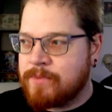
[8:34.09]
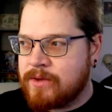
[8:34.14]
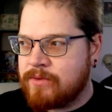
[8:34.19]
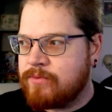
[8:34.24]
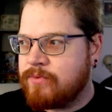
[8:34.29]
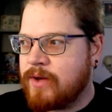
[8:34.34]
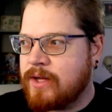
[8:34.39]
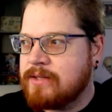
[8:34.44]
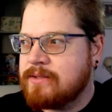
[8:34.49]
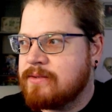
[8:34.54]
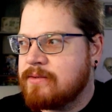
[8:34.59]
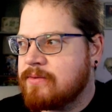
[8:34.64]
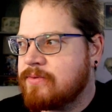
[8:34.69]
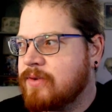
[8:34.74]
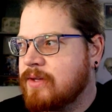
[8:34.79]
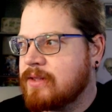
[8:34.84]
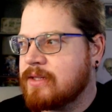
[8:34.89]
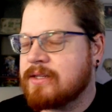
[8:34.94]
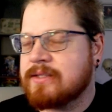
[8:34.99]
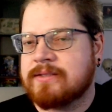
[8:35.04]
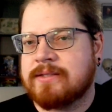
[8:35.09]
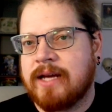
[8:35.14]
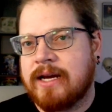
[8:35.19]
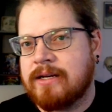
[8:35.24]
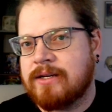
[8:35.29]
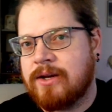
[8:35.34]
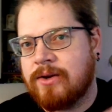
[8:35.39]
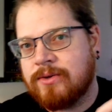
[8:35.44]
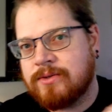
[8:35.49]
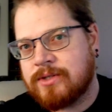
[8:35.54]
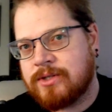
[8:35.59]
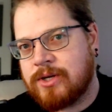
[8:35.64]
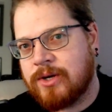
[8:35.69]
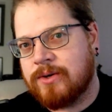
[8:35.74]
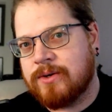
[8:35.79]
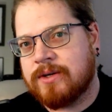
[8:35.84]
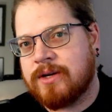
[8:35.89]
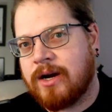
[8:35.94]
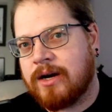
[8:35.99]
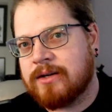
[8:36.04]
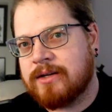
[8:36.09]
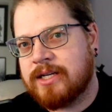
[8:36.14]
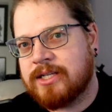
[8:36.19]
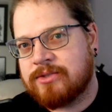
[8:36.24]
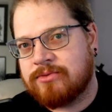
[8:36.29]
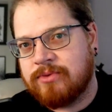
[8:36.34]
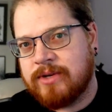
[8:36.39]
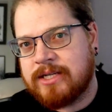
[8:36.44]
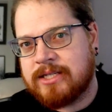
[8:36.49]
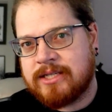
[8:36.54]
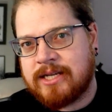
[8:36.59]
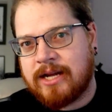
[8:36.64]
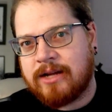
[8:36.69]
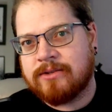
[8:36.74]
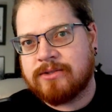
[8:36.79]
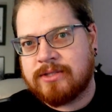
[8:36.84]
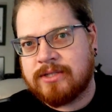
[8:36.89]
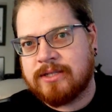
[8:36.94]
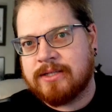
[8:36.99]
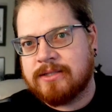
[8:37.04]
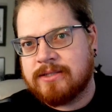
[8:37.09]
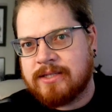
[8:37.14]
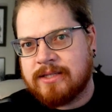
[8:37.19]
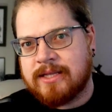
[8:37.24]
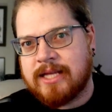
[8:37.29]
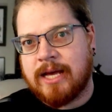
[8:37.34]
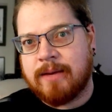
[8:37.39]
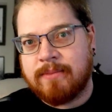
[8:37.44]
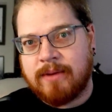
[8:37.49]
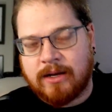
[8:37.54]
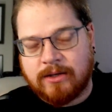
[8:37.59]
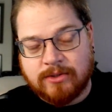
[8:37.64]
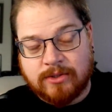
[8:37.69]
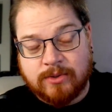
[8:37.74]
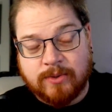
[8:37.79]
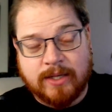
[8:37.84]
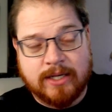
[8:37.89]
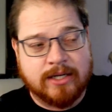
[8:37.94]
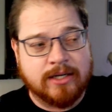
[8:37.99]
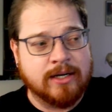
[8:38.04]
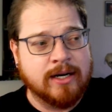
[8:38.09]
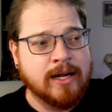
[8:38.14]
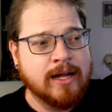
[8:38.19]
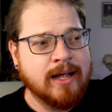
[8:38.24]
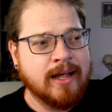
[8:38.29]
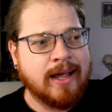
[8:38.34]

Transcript: Fun little side note, Code Carnage reached out to them on Twitter